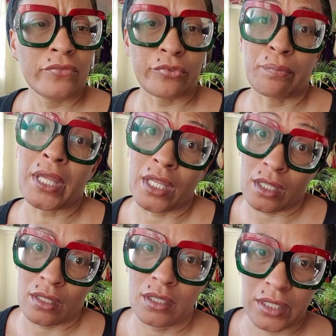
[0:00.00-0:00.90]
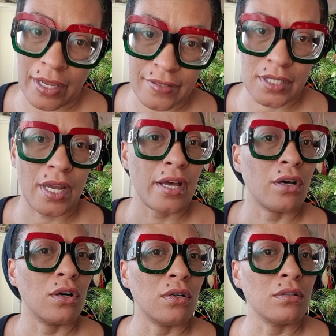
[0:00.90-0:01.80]
for me,
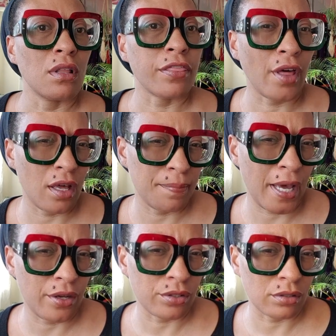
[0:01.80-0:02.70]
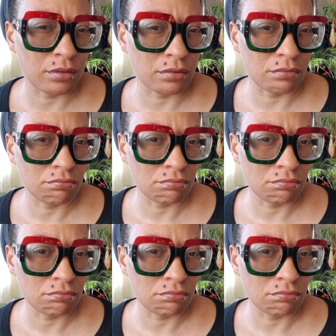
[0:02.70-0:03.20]
lifestyle, thought pattern,